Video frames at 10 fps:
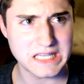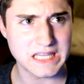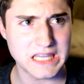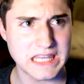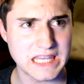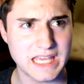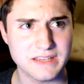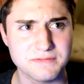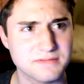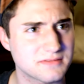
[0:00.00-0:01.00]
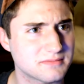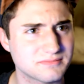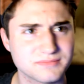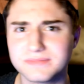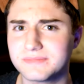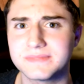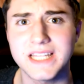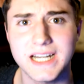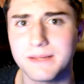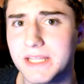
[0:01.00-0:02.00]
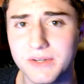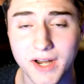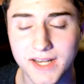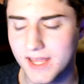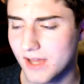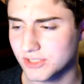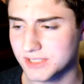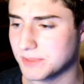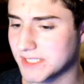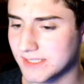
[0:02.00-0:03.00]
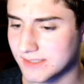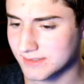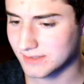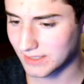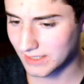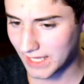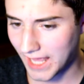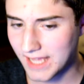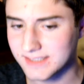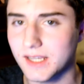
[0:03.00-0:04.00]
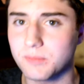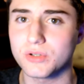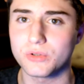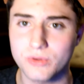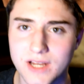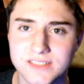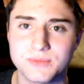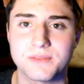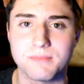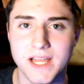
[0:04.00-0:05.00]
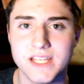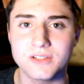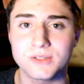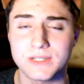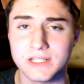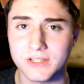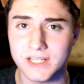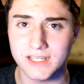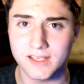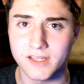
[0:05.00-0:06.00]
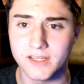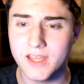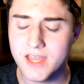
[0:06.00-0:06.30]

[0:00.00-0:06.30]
life that I'm in right now just because as I progress with my career and